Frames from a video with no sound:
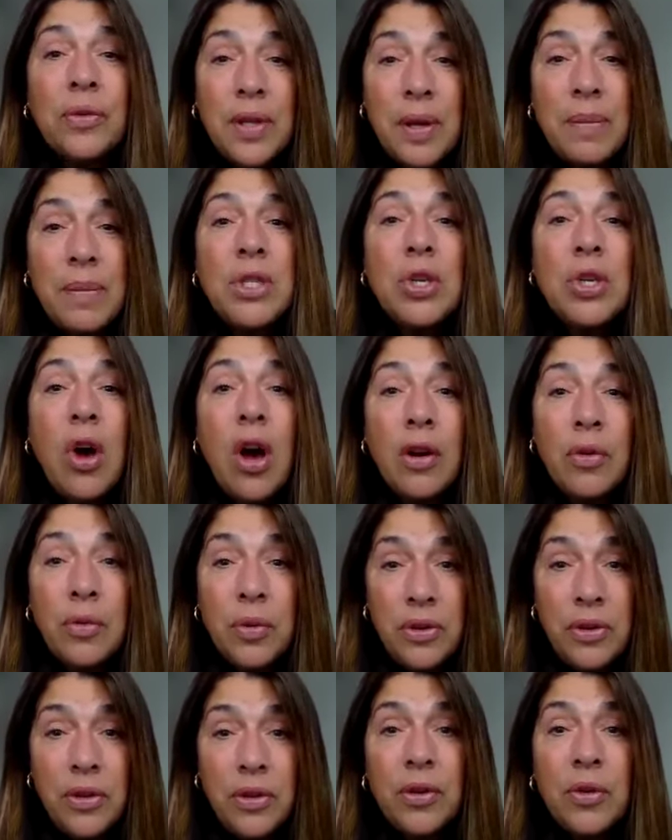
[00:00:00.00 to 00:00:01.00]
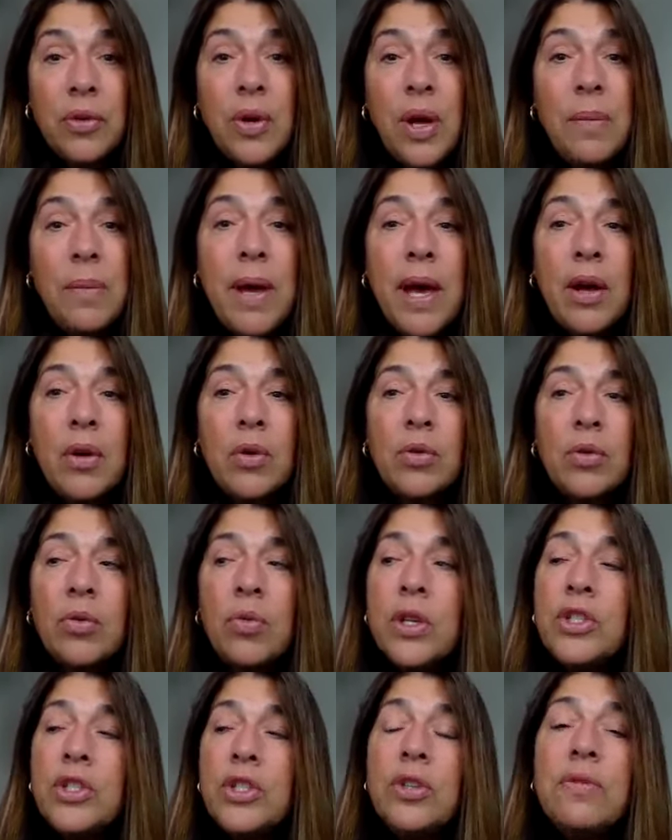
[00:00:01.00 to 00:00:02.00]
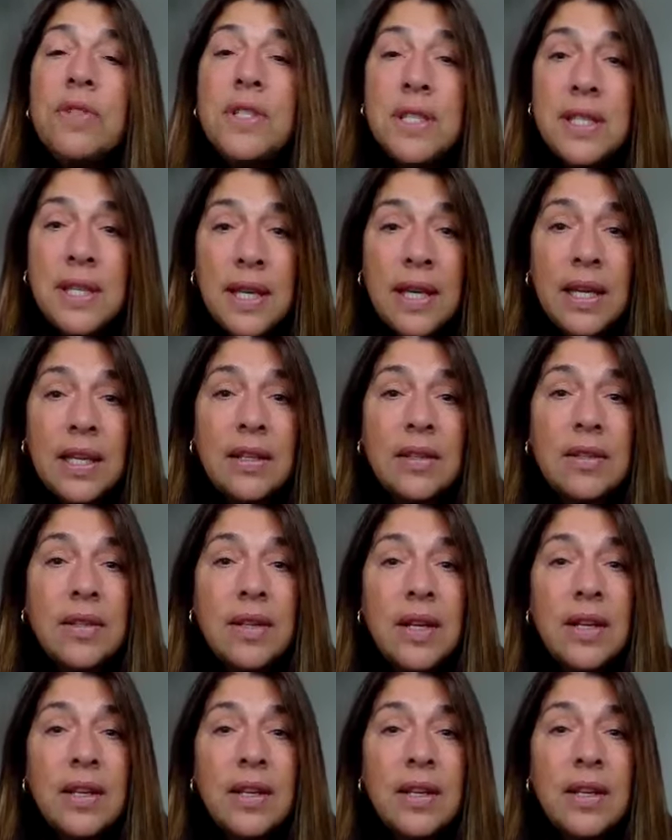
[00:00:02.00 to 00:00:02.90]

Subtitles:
Let me talk with you about what you've seen